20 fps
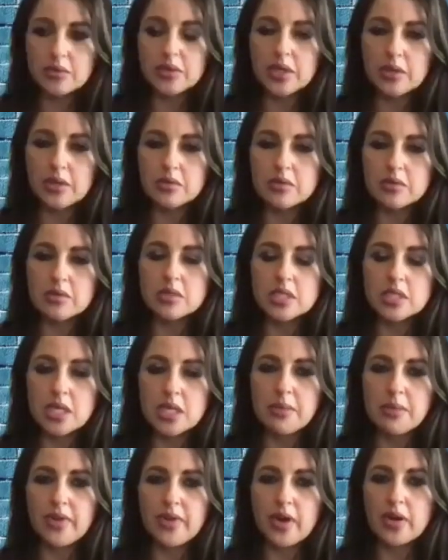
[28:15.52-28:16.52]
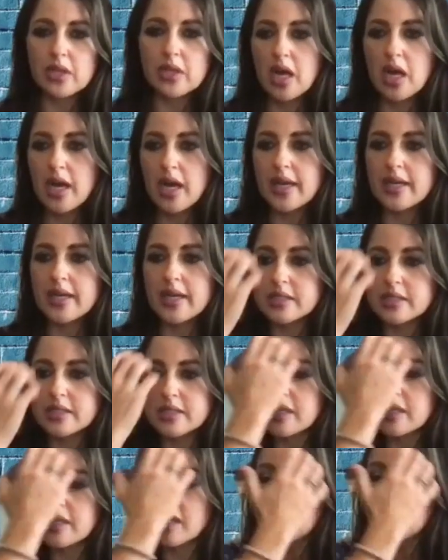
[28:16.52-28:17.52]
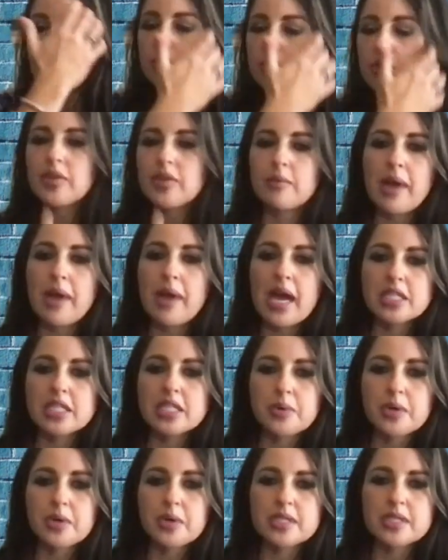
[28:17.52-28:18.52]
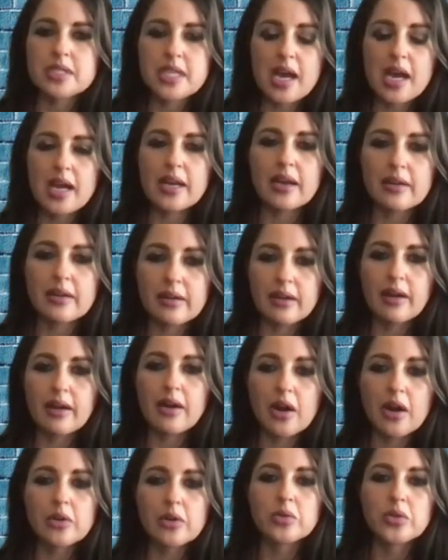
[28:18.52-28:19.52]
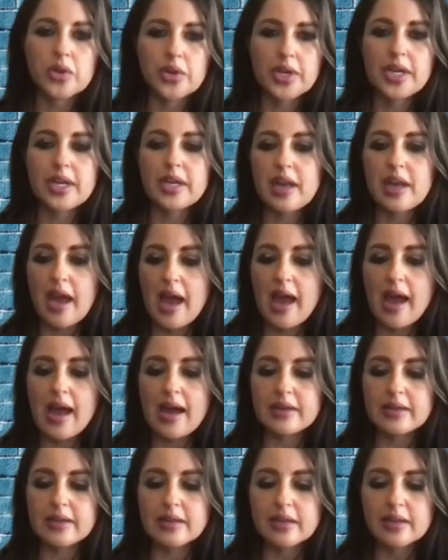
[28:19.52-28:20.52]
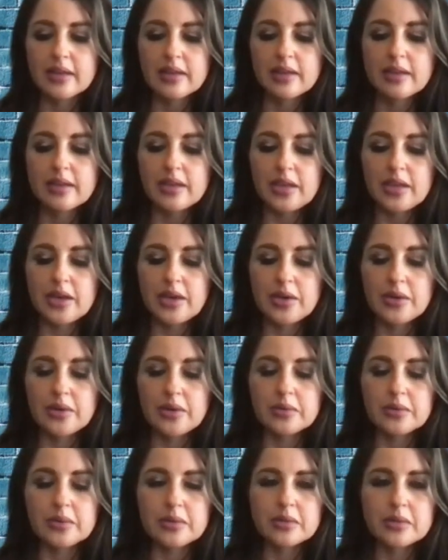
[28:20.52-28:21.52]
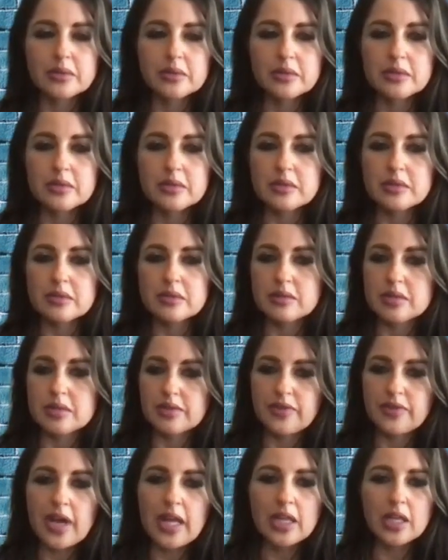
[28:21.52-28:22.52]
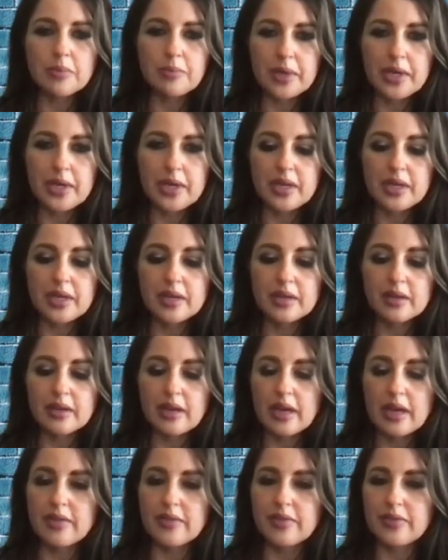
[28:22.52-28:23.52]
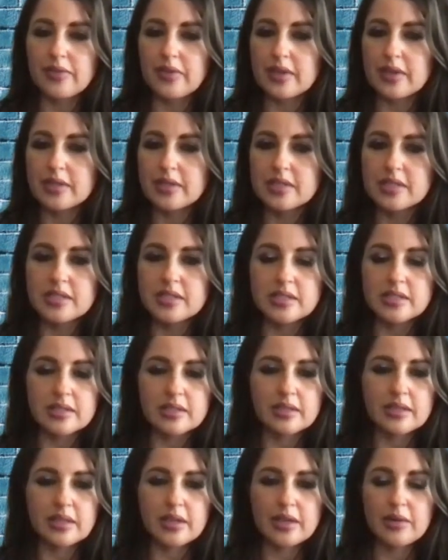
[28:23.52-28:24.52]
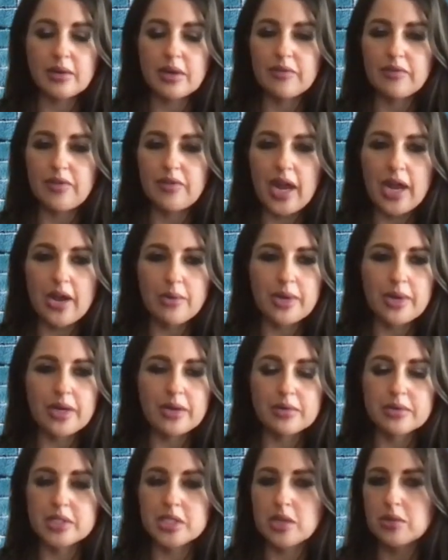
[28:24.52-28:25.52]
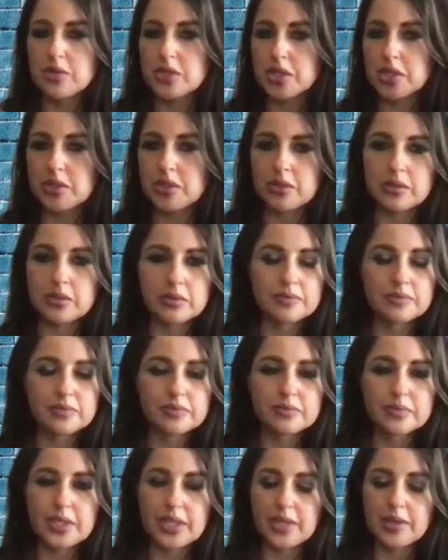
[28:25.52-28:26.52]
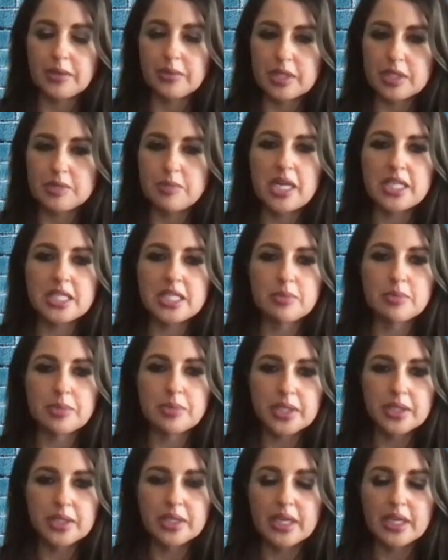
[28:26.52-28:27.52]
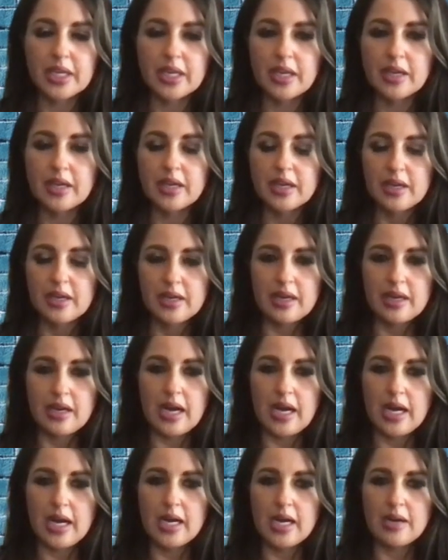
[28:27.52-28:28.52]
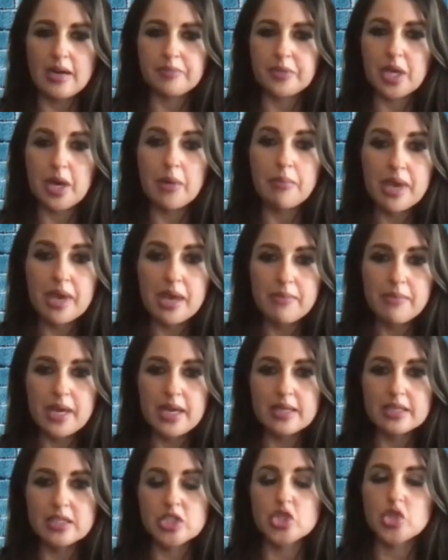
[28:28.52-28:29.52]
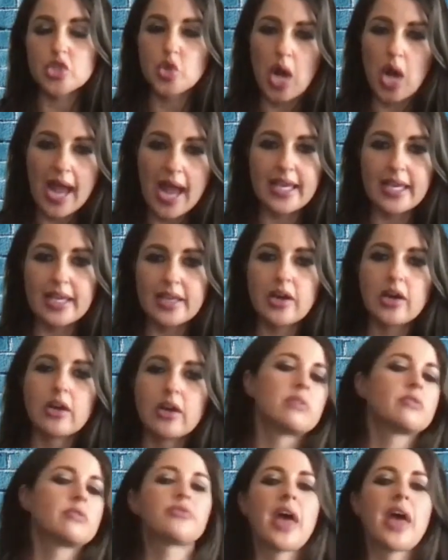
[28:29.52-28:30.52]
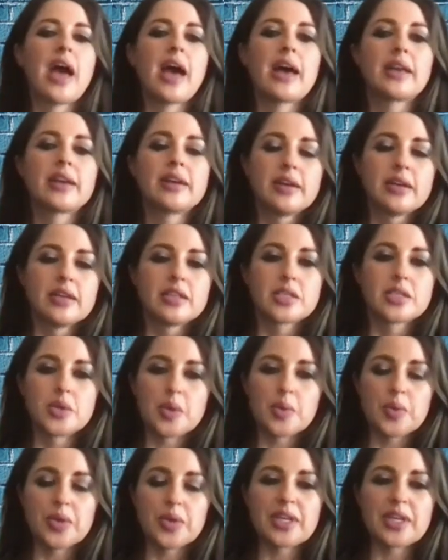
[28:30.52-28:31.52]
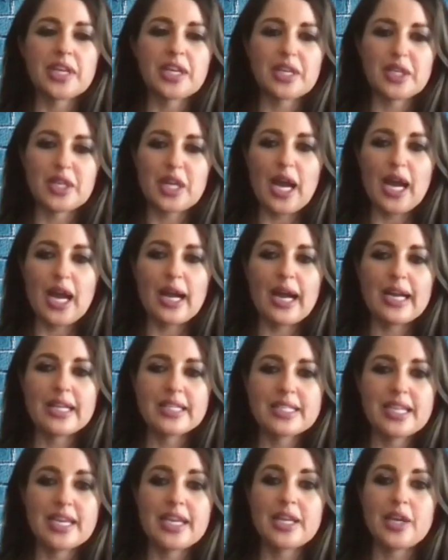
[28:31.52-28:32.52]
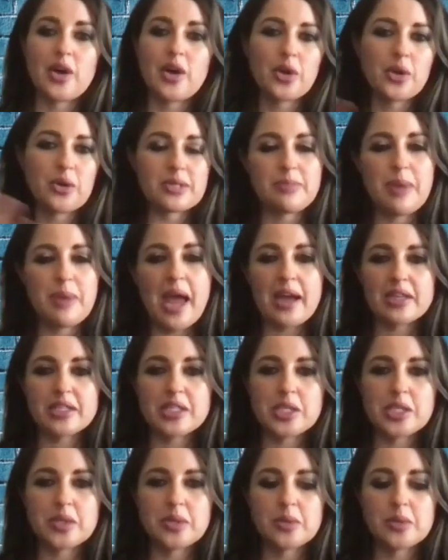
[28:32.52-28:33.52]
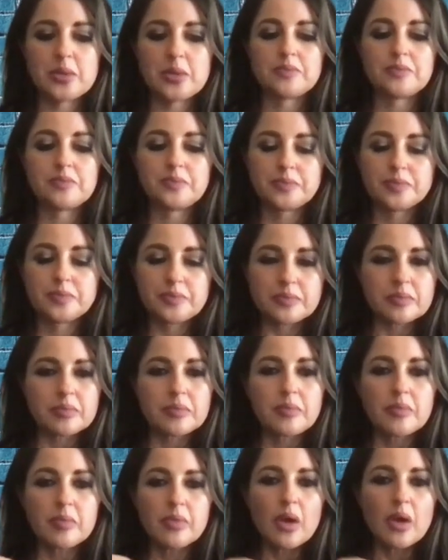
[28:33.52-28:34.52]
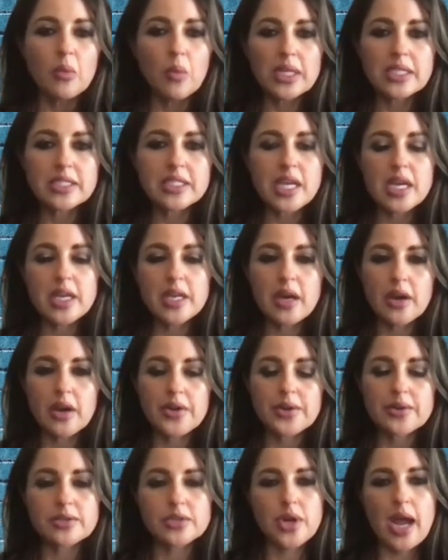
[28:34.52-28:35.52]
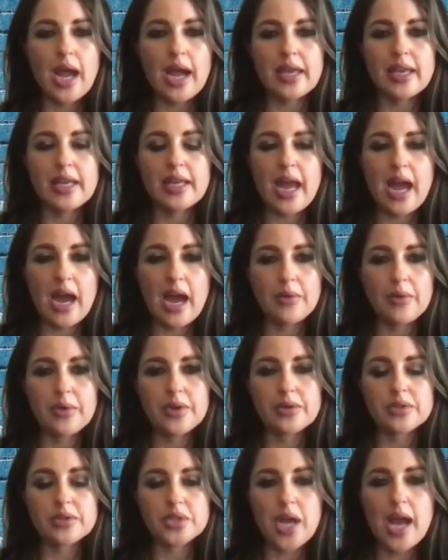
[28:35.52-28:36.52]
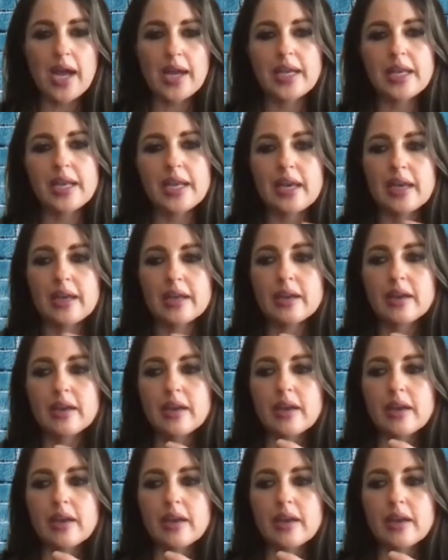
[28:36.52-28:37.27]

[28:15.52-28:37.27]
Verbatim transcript: you know some of our clients um, on the matchbook side are, are looking at you know developing kind of this you know environmental social you know responsibility um, commitment, tracking all of that. So it really, it, I'd say it all goes back to what data are you tracking? How are you tracking it?